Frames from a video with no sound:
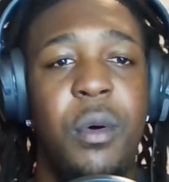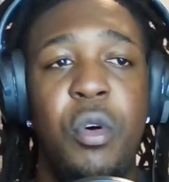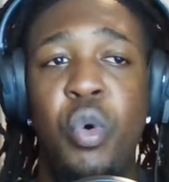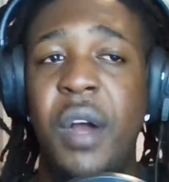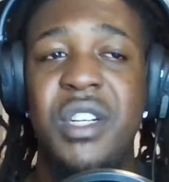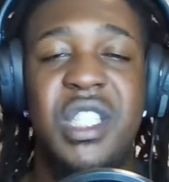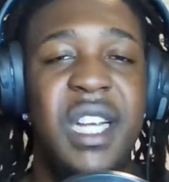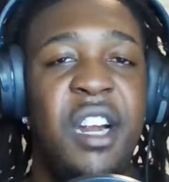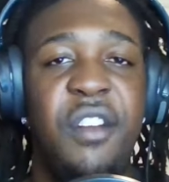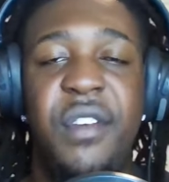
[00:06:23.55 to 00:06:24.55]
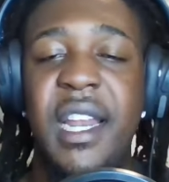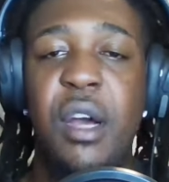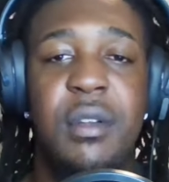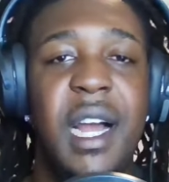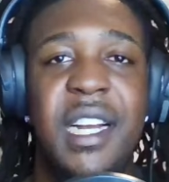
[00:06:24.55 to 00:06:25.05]
Whoever shared the video,
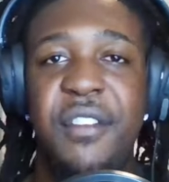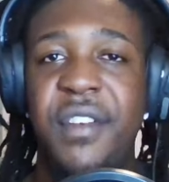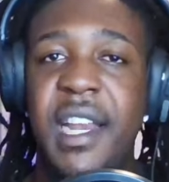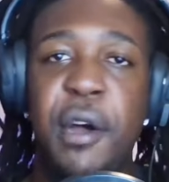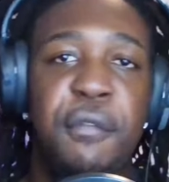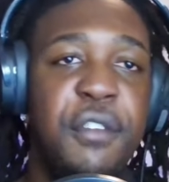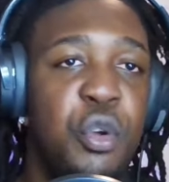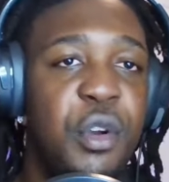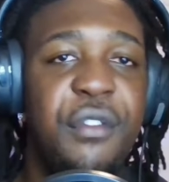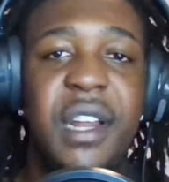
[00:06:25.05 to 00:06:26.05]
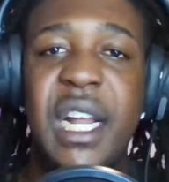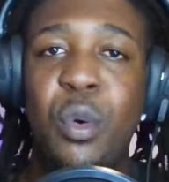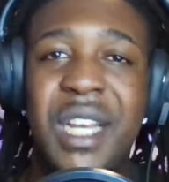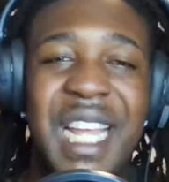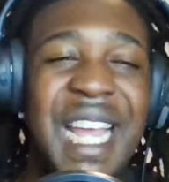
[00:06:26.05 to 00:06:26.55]
liked the video, viewed the video,
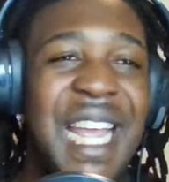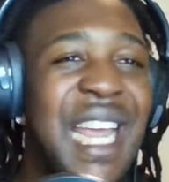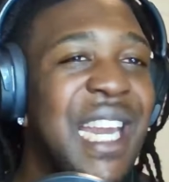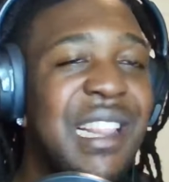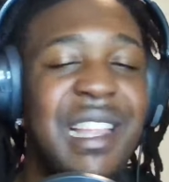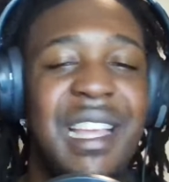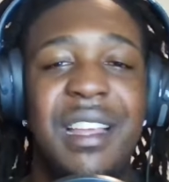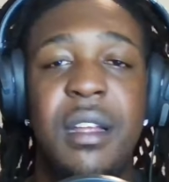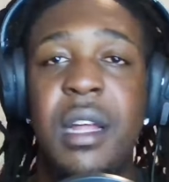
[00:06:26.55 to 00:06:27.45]
did anything,